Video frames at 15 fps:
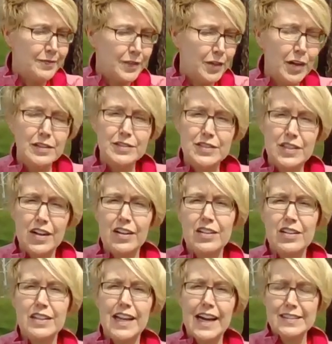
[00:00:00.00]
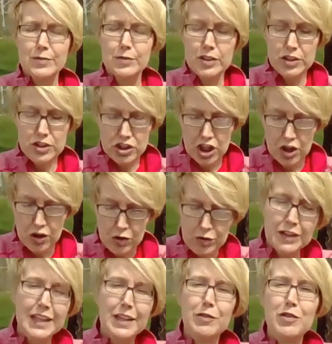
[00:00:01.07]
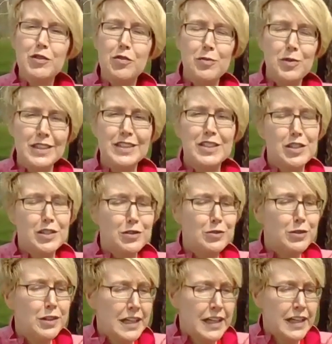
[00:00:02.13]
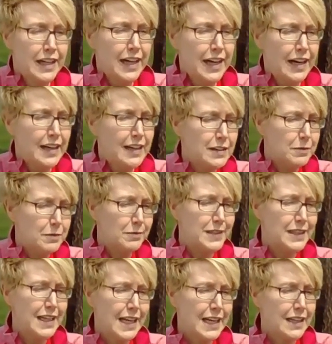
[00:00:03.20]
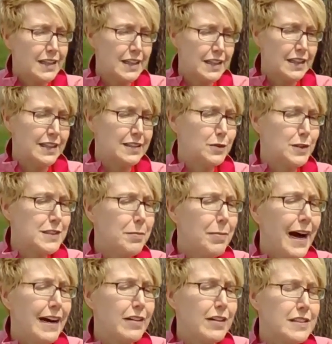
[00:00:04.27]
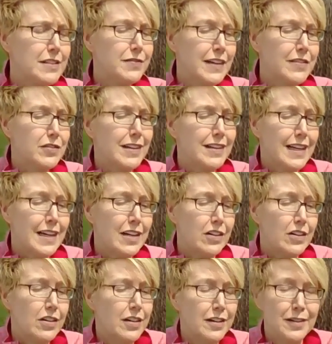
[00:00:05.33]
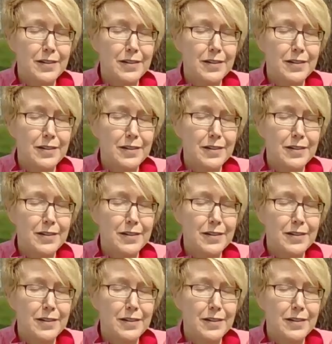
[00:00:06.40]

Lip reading: We'll start our class with a joke like we normally do. Today it is, what's a pirate's favorite letter?